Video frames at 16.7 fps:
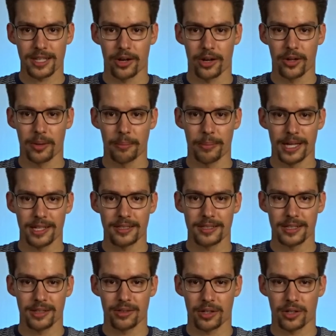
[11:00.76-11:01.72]
are embedded
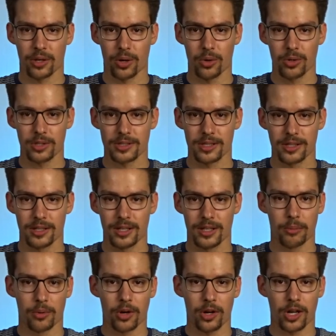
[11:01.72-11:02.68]
in the code, the
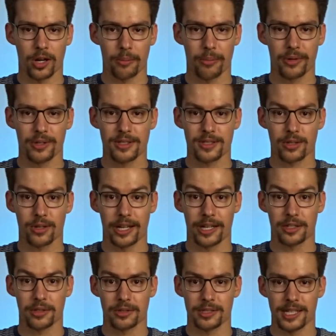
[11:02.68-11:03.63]
more companies
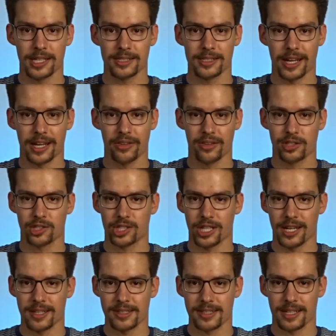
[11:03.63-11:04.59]
collect your data and the
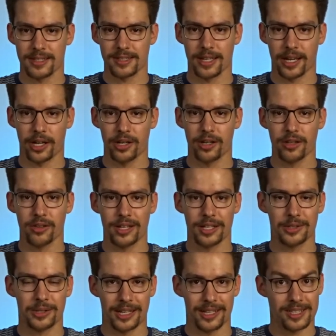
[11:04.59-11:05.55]
chance gets higher
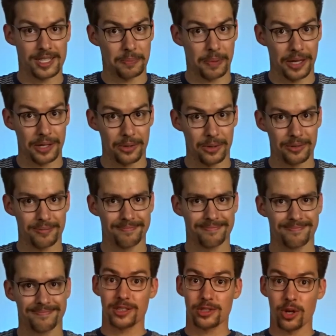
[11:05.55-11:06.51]
that you get spied on.
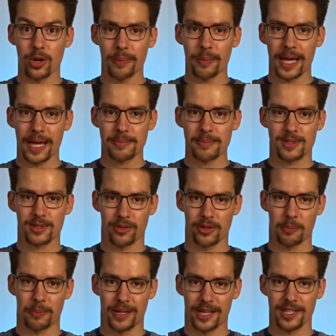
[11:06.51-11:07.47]
The top apps on
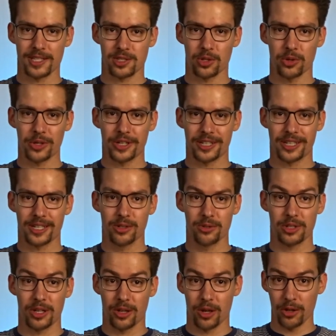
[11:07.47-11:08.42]
the Play Store
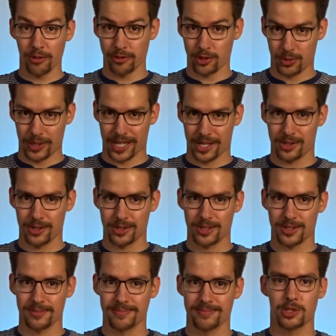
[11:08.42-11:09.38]
include a lot of
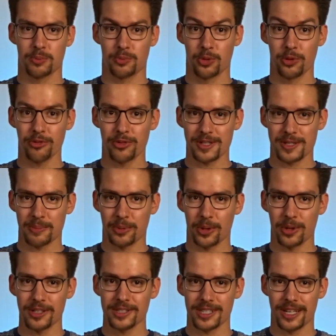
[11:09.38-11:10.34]
trackers. To prove this
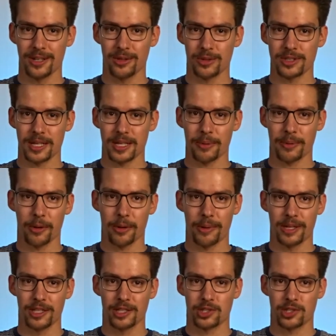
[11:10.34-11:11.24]
point, I looked up how many